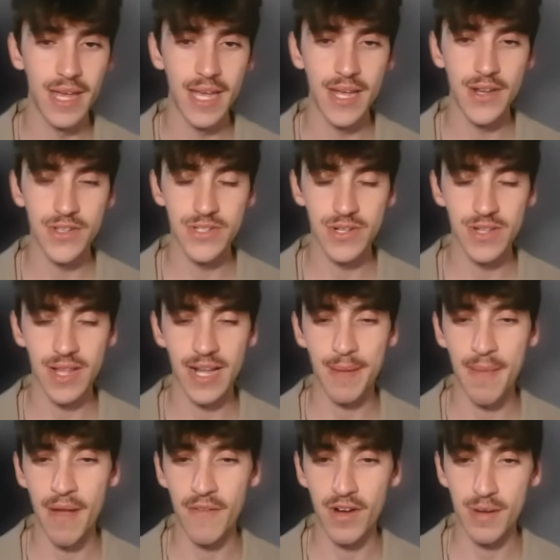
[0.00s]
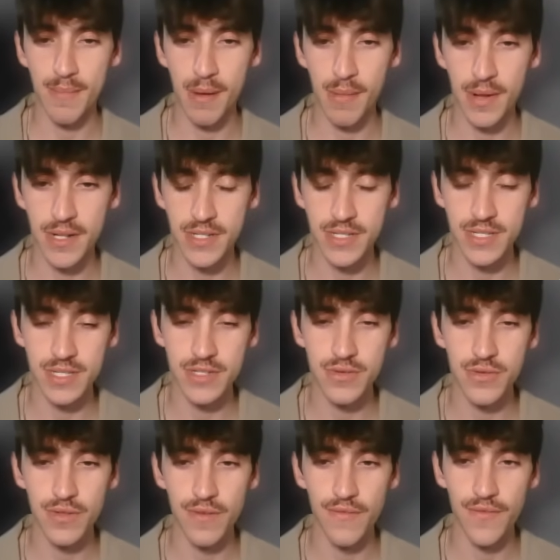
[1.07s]
It doesn't look like I'm ever going to be able to do
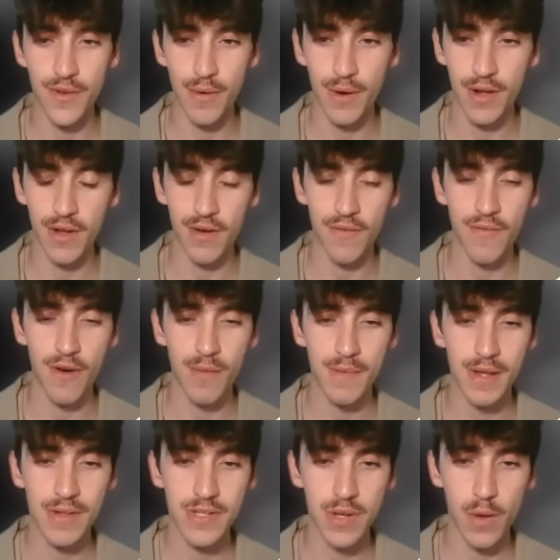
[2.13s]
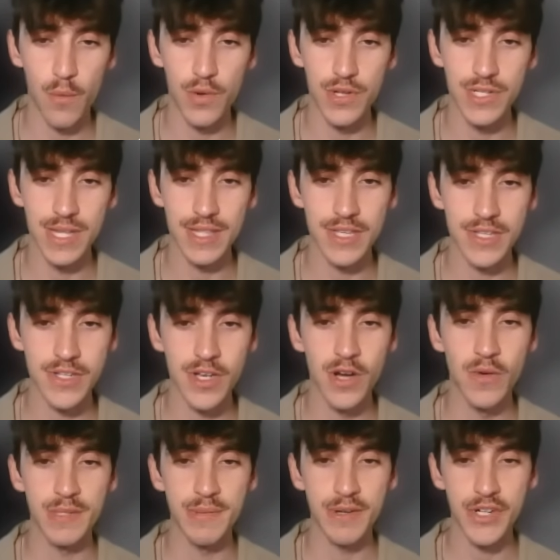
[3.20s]
the Fury Cutter farm down, so I will just let this
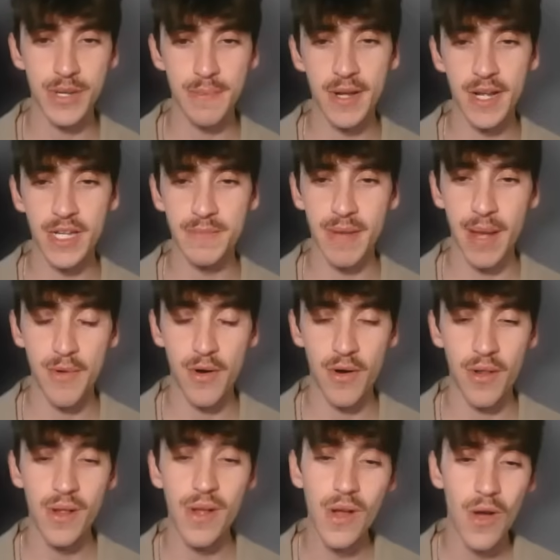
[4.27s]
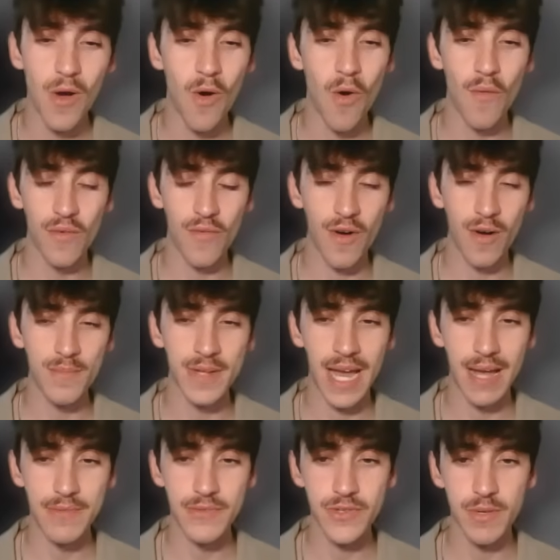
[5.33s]
go, especially because my opponent overfarmed
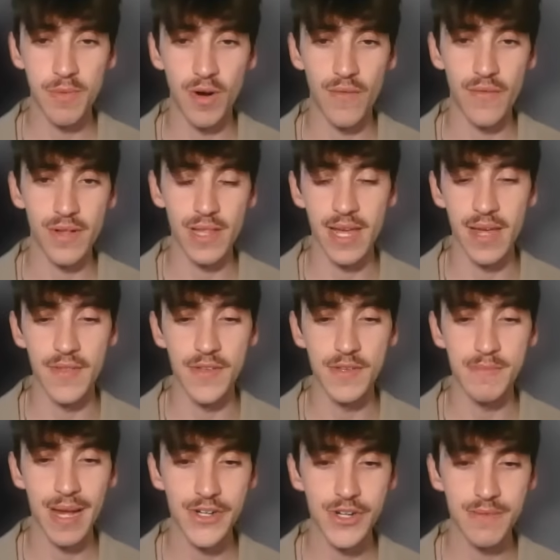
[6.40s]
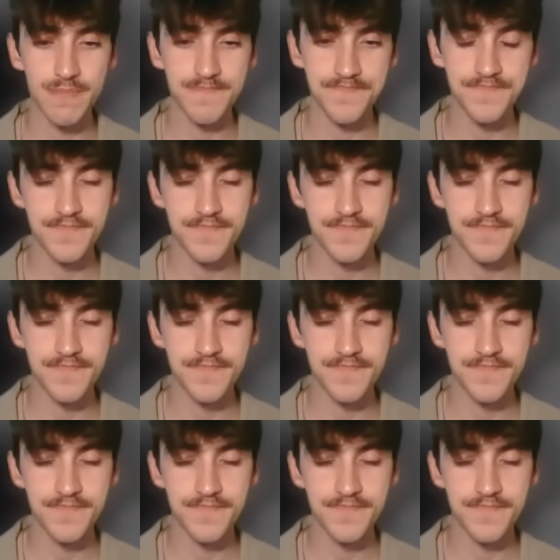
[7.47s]
absolutely perfectly in this matchup.